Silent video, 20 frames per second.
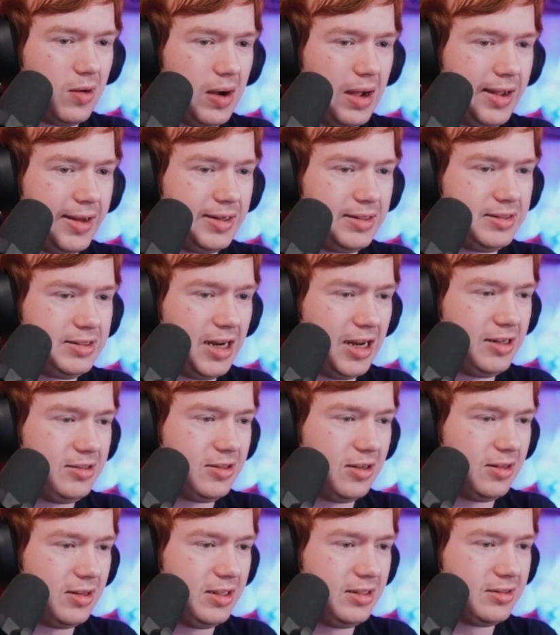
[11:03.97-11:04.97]
and
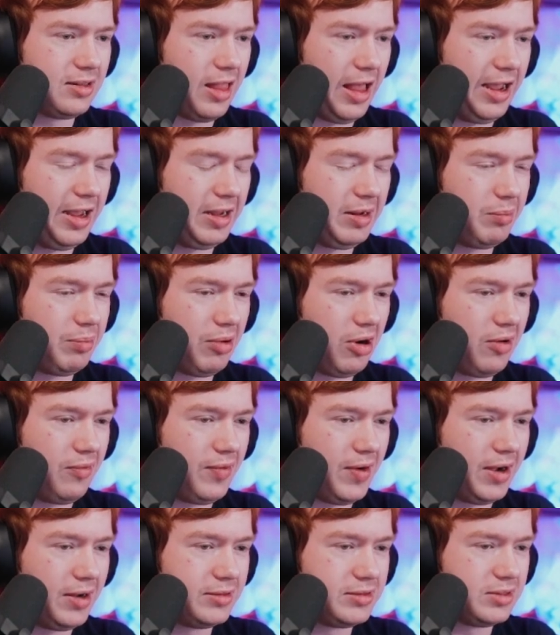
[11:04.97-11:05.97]
change all these lighting
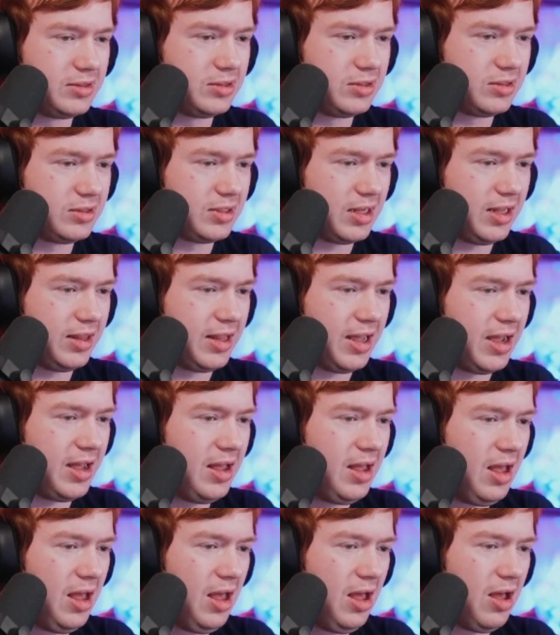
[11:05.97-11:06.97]
profiles and such like that.
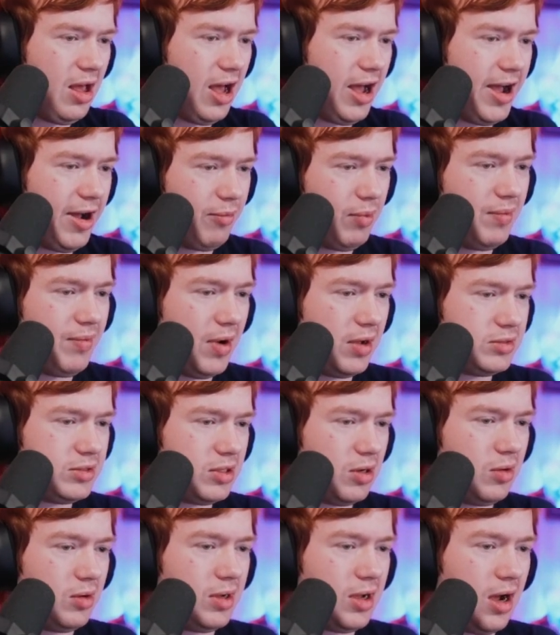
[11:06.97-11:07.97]
We've
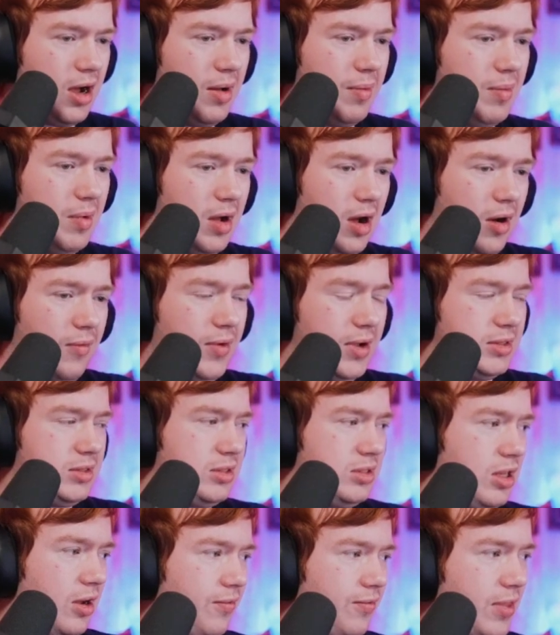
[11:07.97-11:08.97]
also got other
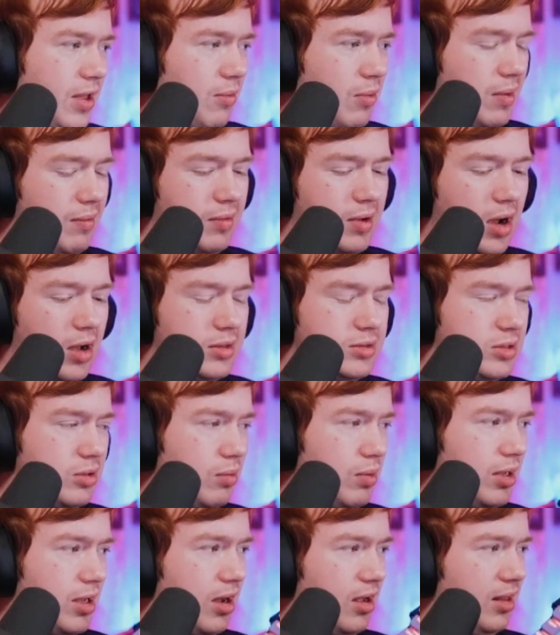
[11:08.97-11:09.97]
stuff that we've got.
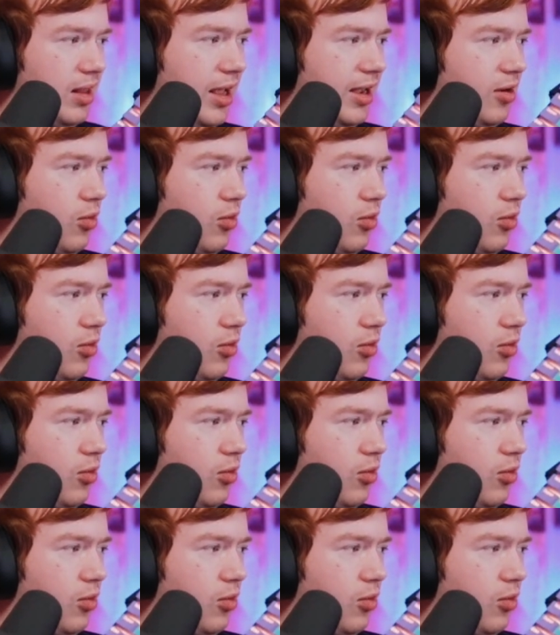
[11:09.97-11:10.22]
So we've got like